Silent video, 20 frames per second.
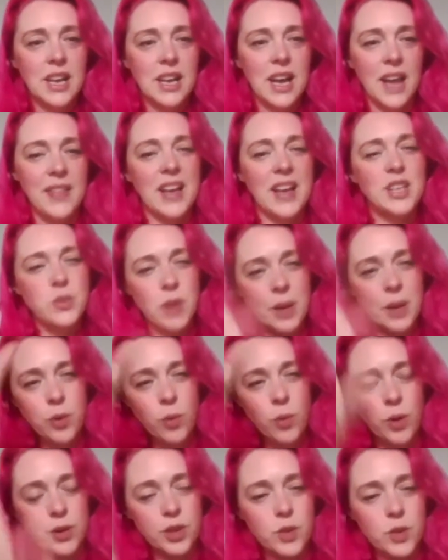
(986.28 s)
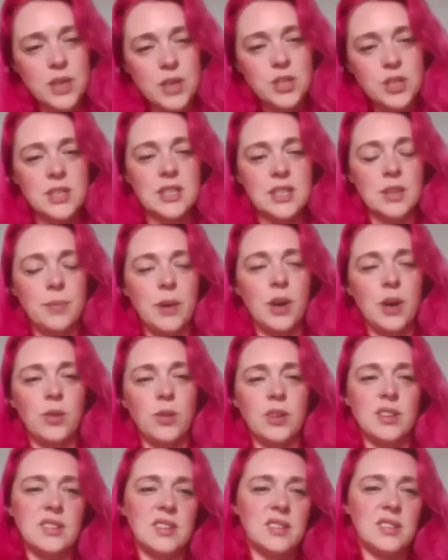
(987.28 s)
And that's why I put one of the questions in the poll
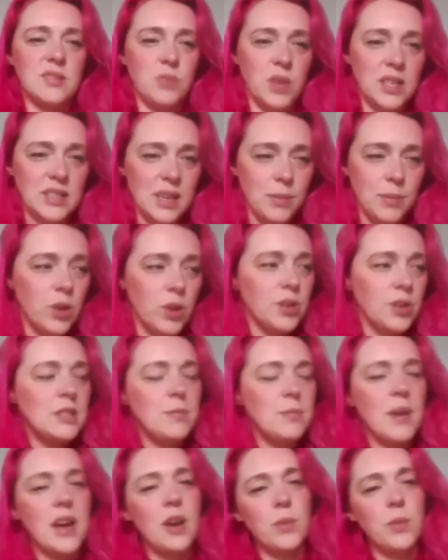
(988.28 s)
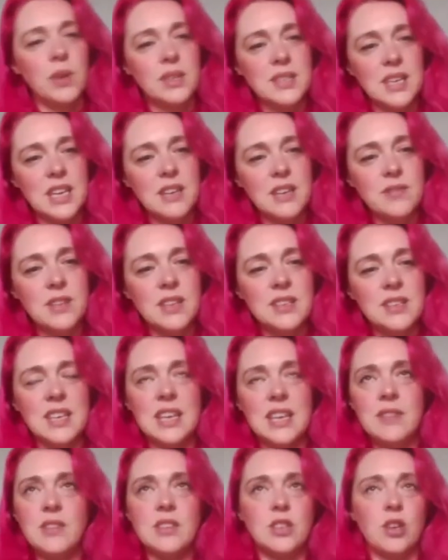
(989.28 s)
is weekday mornings better, weekday evenings?
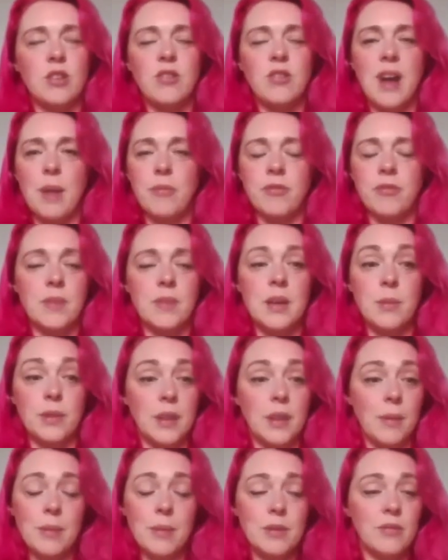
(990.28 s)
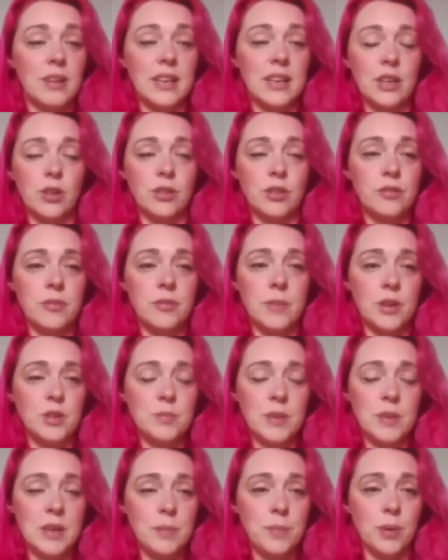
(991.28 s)
Evenings are crap for me, but they might be really good for most
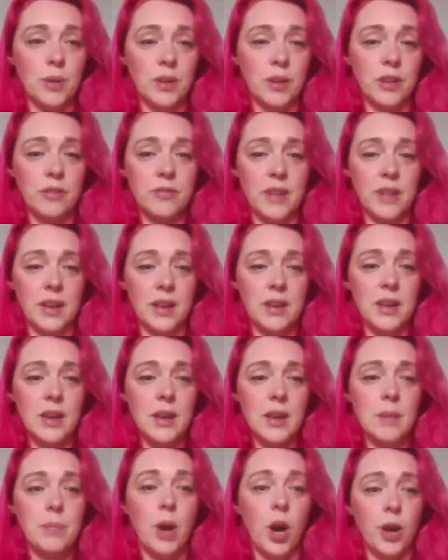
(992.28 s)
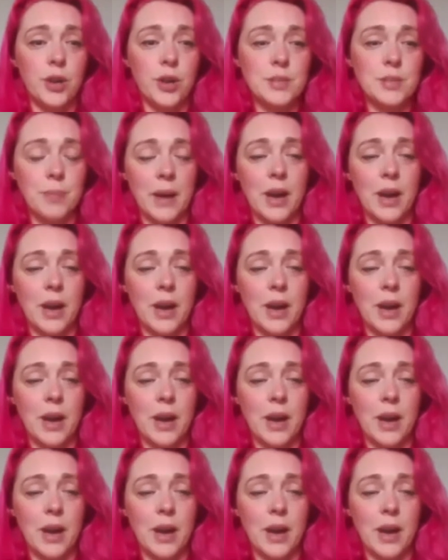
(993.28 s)
people if like partners are back.